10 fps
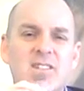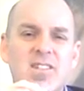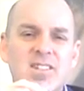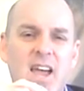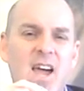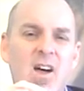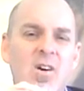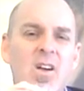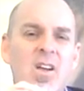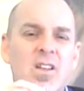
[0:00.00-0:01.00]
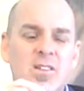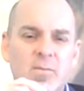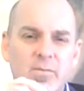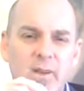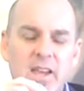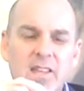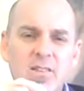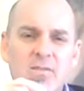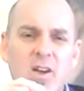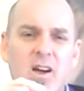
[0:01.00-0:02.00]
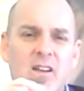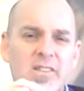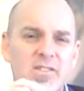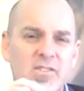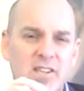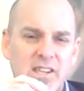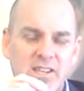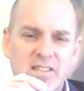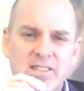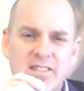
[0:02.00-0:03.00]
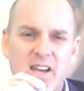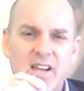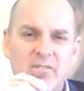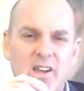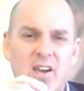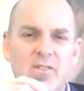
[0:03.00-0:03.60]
This is how the faith of God that's on the inside of